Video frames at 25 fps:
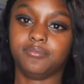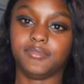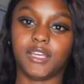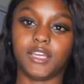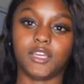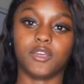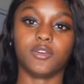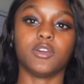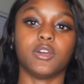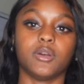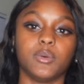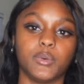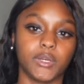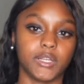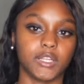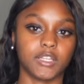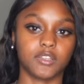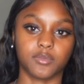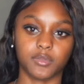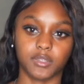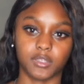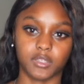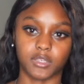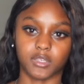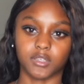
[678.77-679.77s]
And you could wear
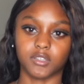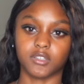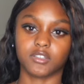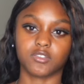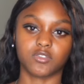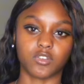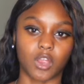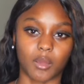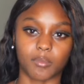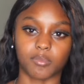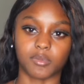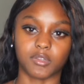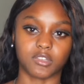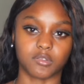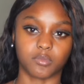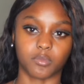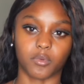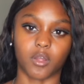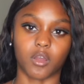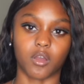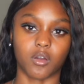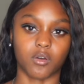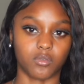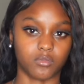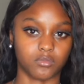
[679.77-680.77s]
this with a strapless
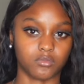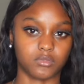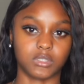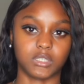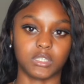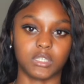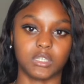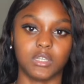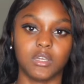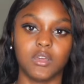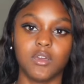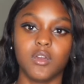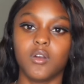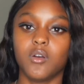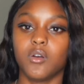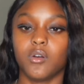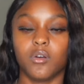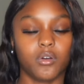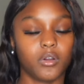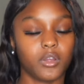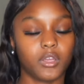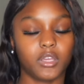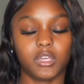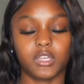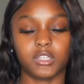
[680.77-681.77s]
bra only,
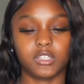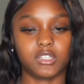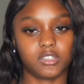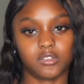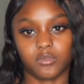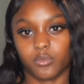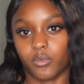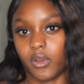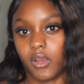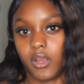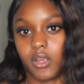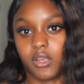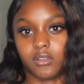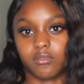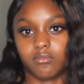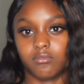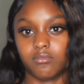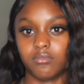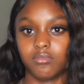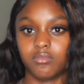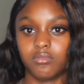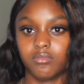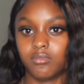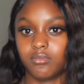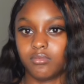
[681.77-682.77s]
or you could just wear it
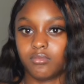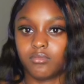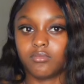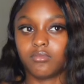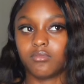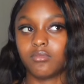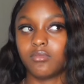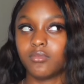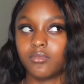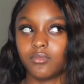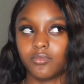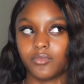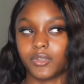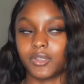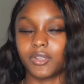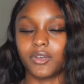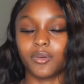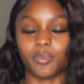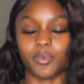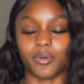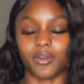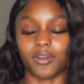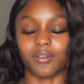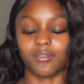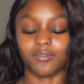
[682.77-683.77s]
with no
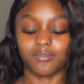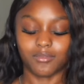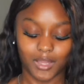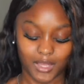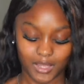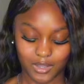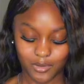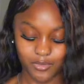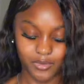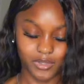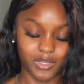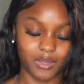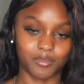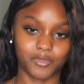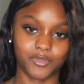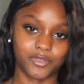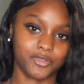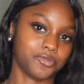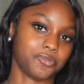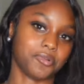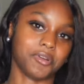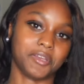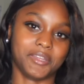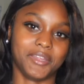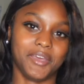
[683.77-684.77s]
bra, like what I'm
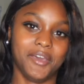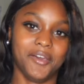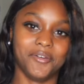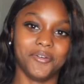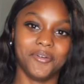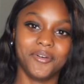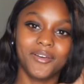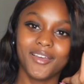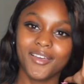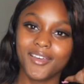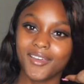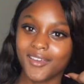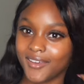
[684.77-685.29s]
doing right now.